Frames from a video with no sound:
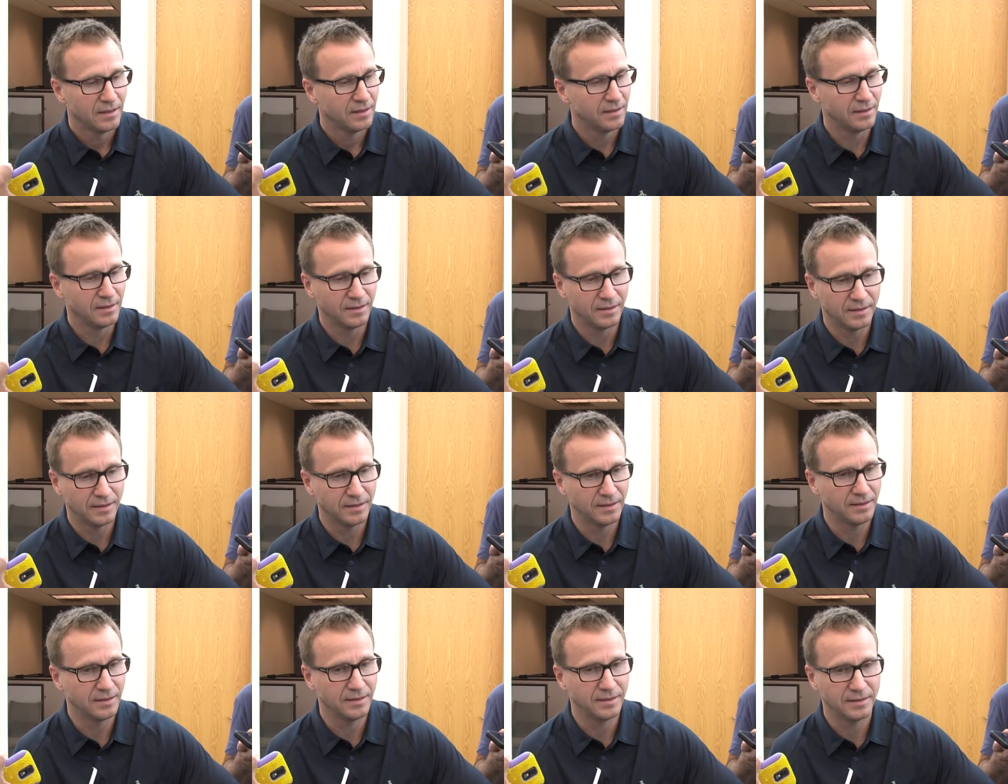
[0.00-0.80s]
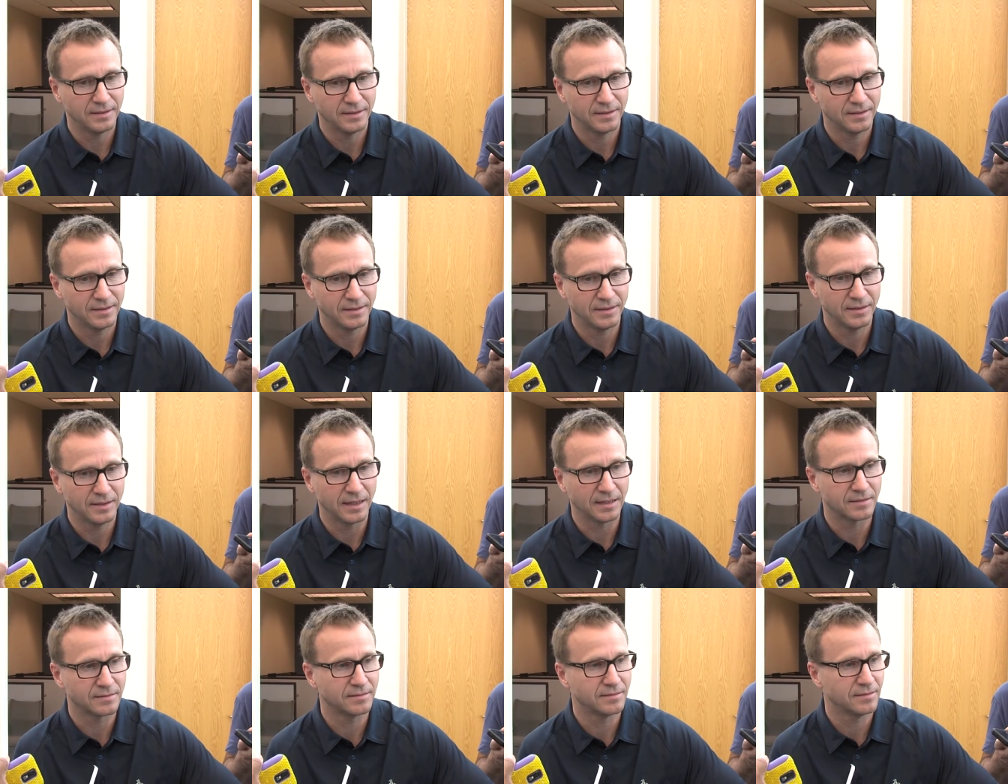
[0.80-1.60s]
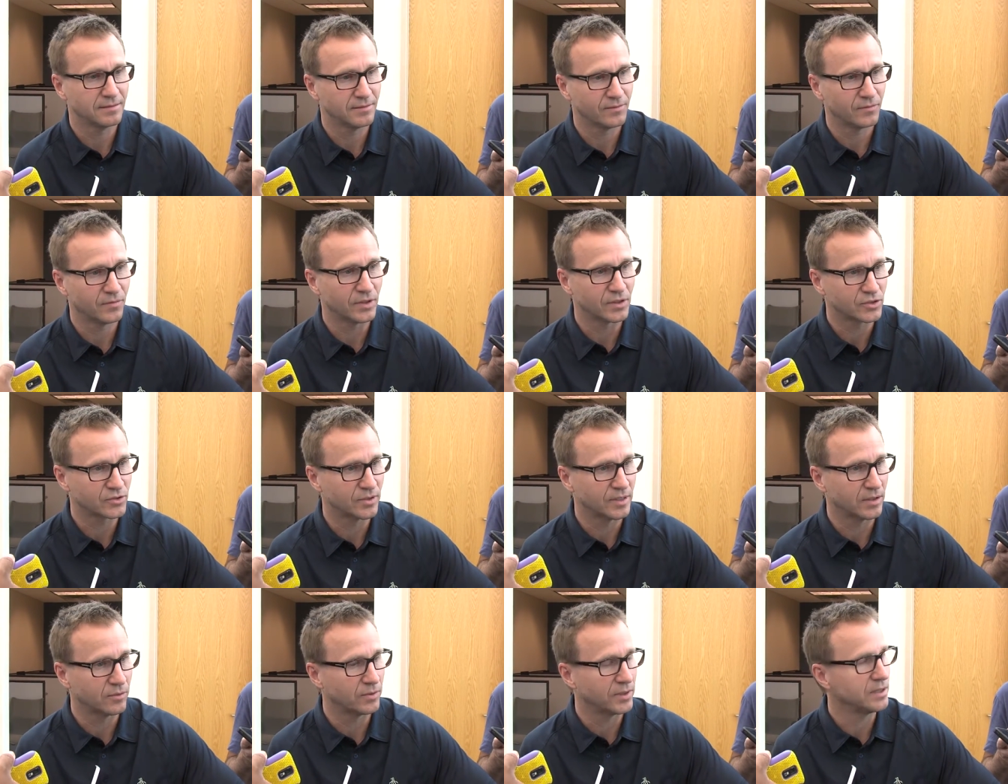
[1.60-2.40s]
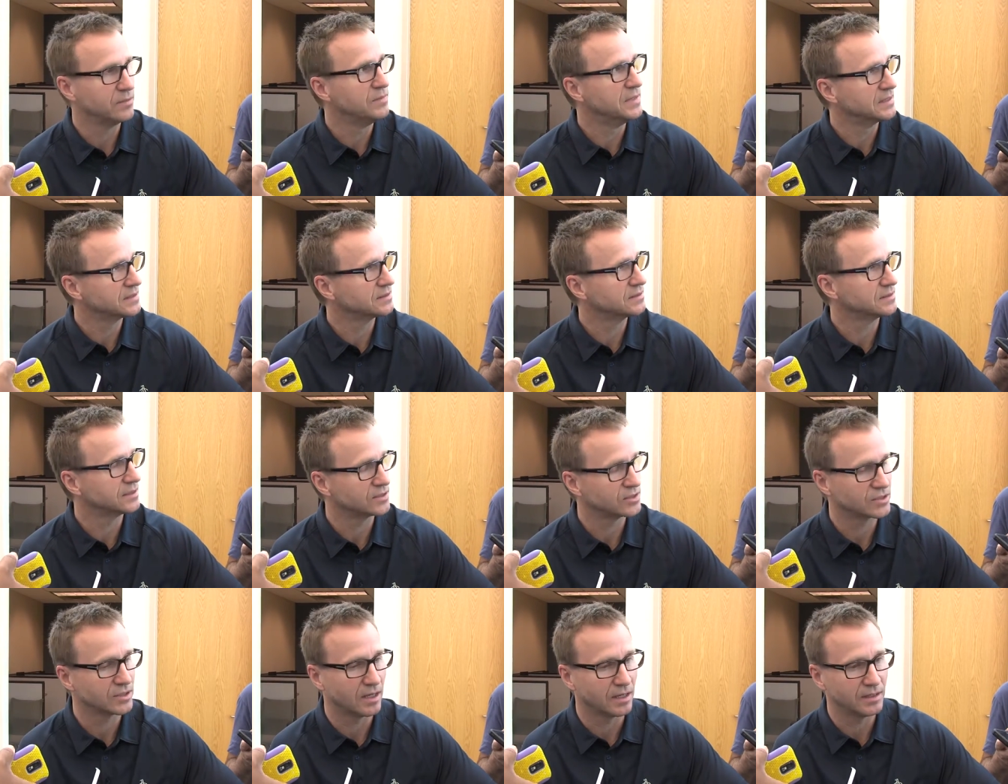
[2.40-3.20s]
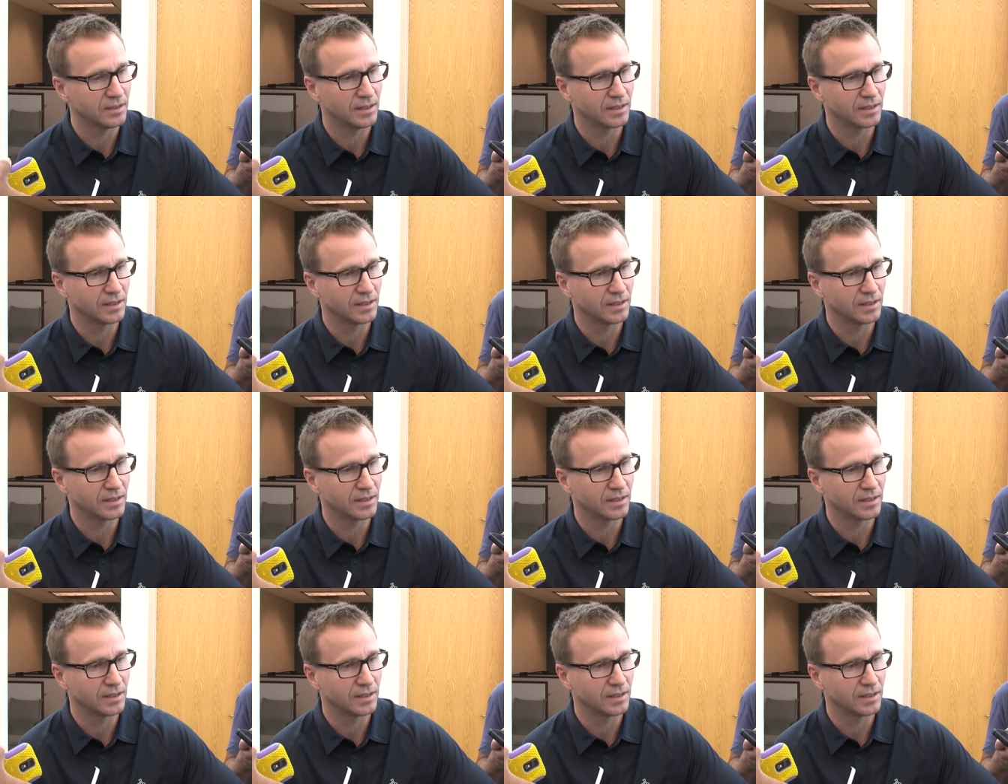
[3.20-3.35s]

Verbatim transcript: He he he gets frustrated when he misses a shot.